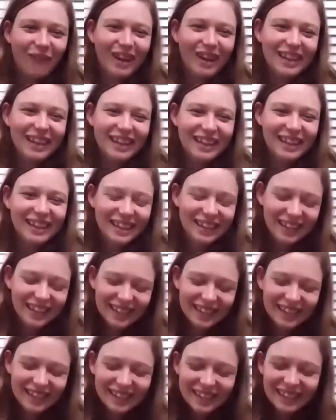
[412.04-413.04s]
them.
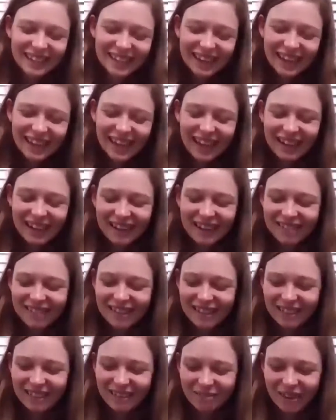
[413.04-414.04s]
And I
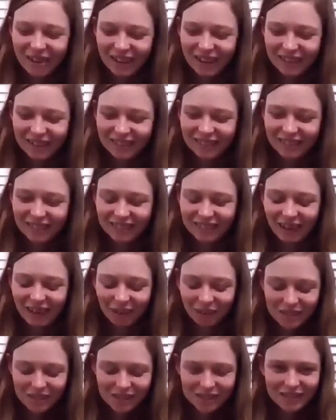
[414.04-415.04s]
think the fact that
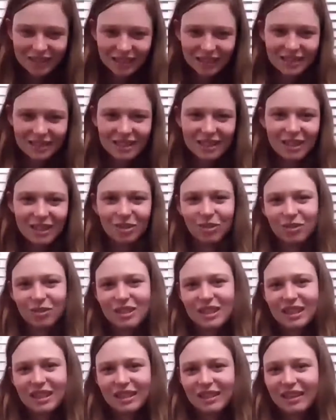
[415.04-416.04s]
I was a
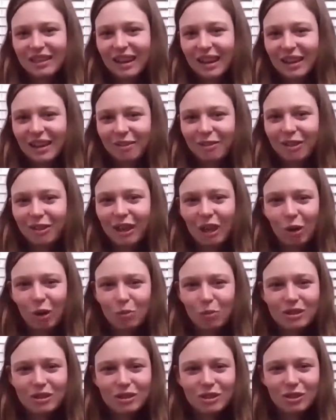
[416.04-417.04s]
16-year-old kid kind of
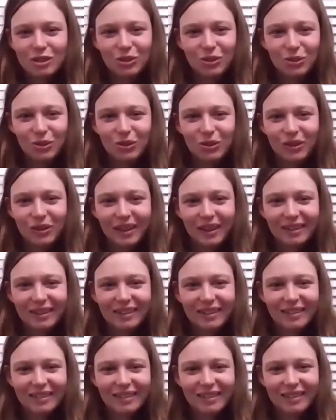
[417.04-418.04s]
helped too.
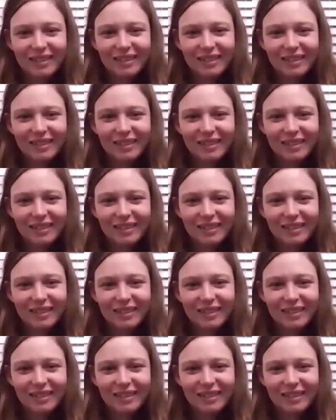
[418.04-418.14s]
Like,